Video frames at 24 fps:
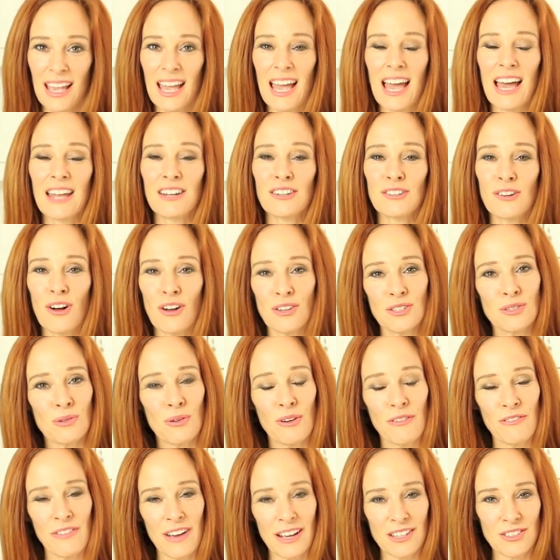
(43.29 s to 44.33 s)
And it also
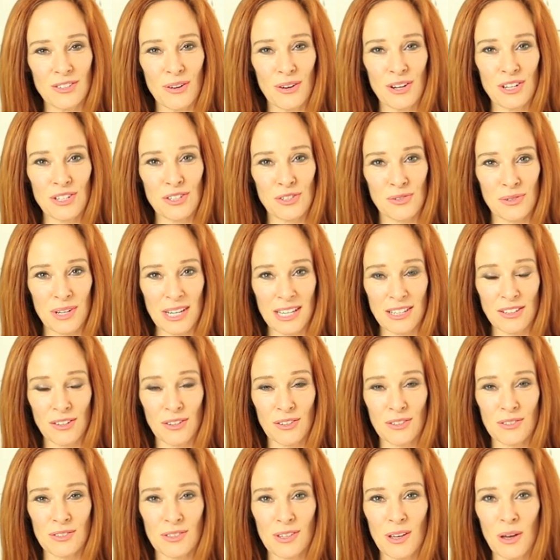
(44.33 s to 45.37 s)
affects our
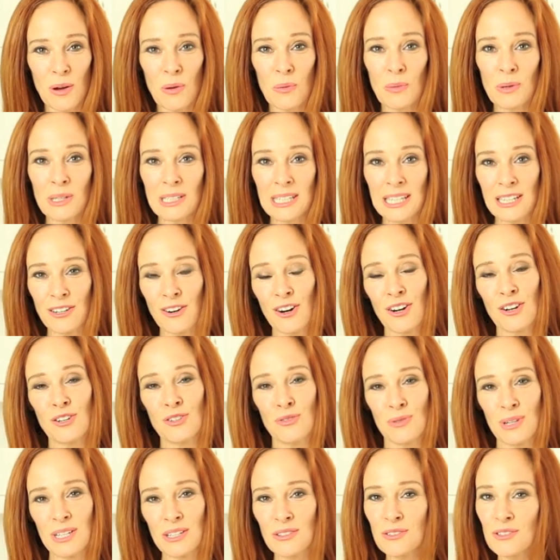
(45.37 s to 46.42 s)
adrenals. We need our
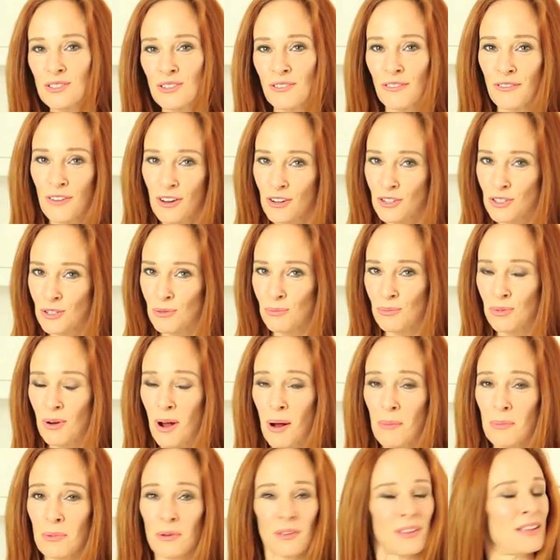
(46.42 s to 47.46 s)
adrenals to function
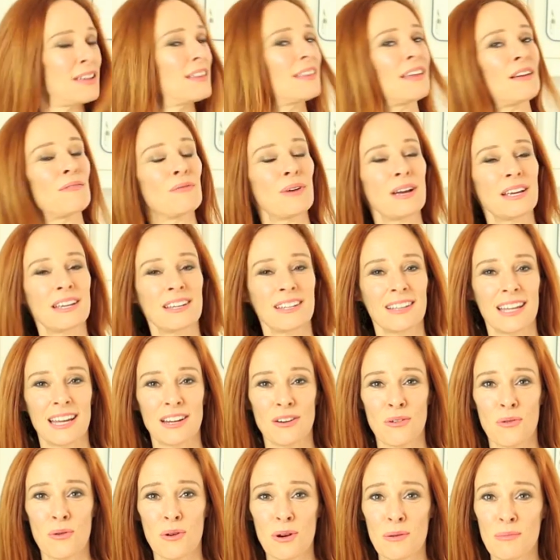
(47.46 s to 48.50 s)
properly. They regulate
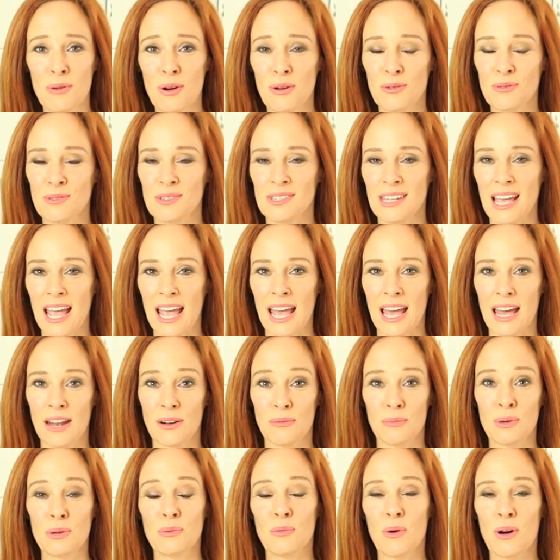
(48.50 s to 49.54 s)
hormones and
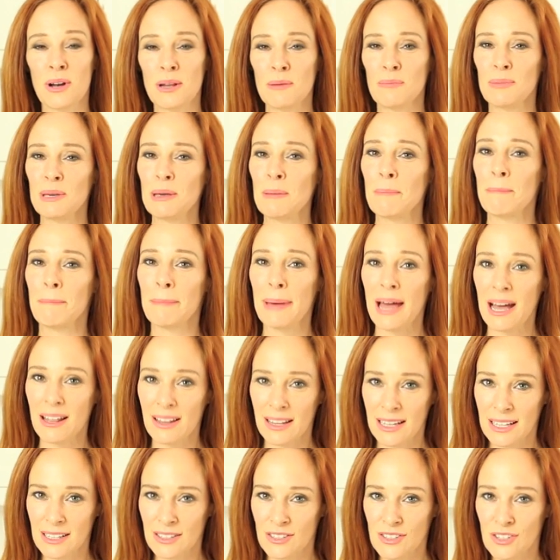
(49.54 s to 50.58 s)
we want to be
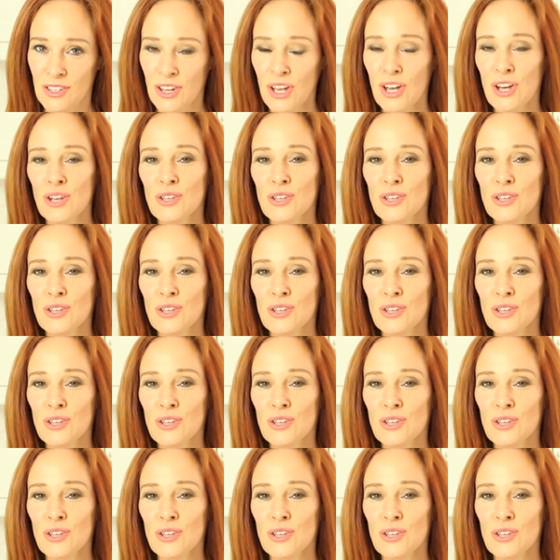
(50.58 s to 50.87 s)
balanced.